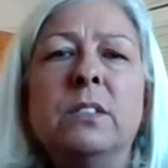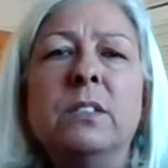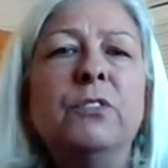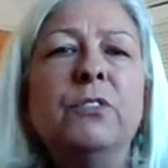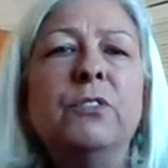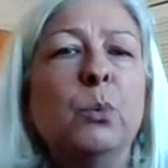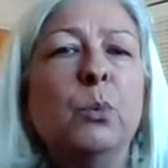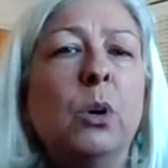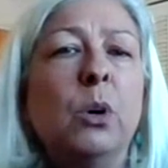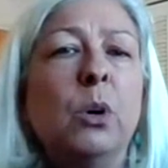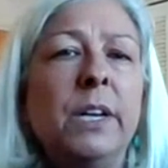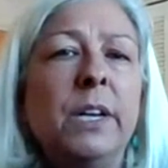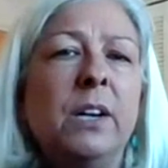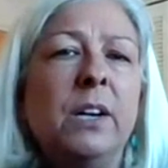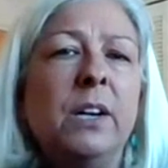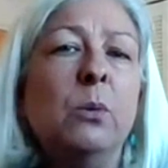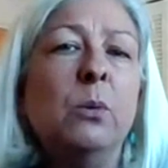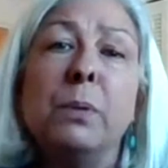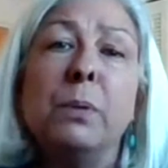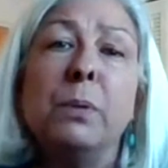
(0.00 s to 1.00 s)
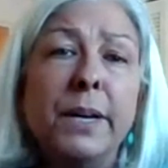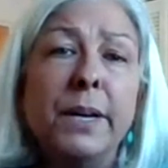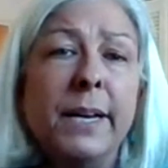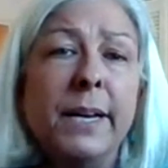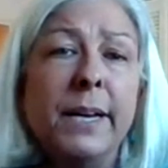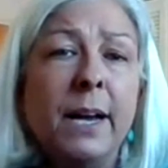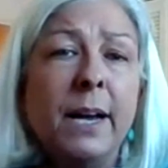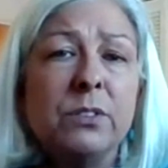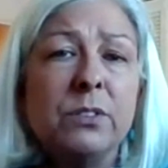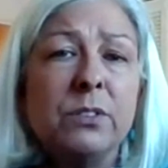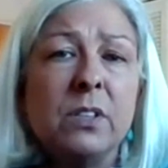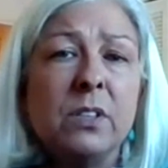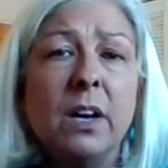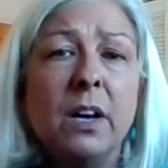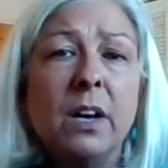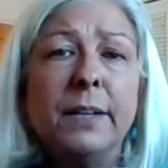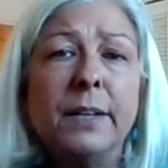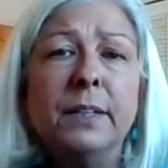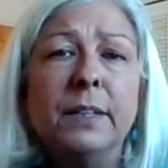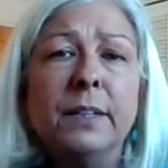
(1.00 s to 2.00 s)
if you're working or playing
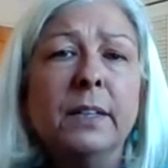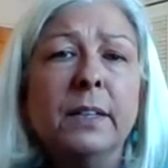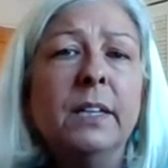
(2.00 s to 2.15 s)
outside.